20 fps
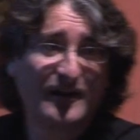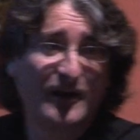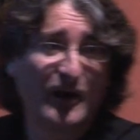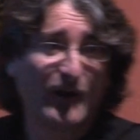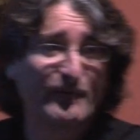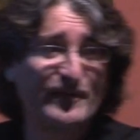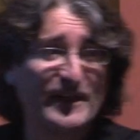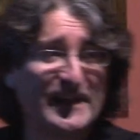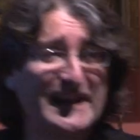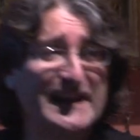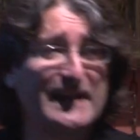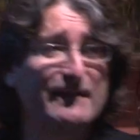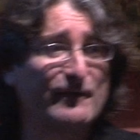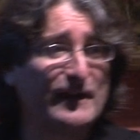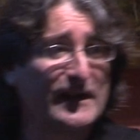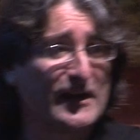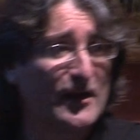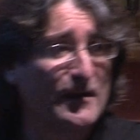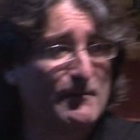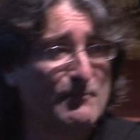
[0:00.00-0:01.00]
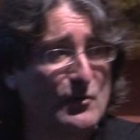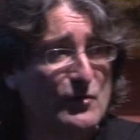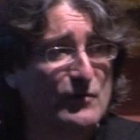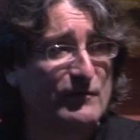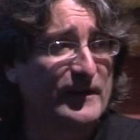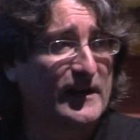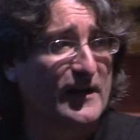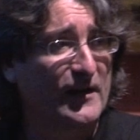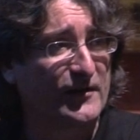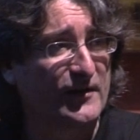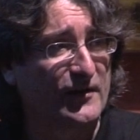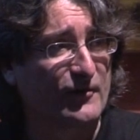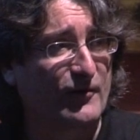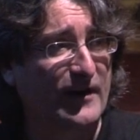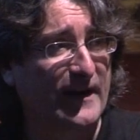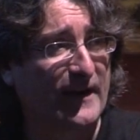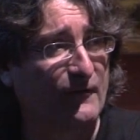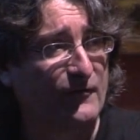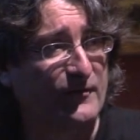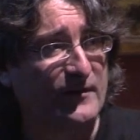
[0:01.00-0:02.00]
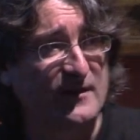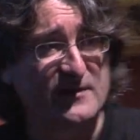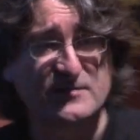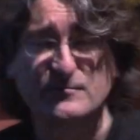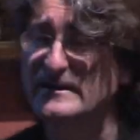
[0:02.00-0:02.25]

of the living and moving underground as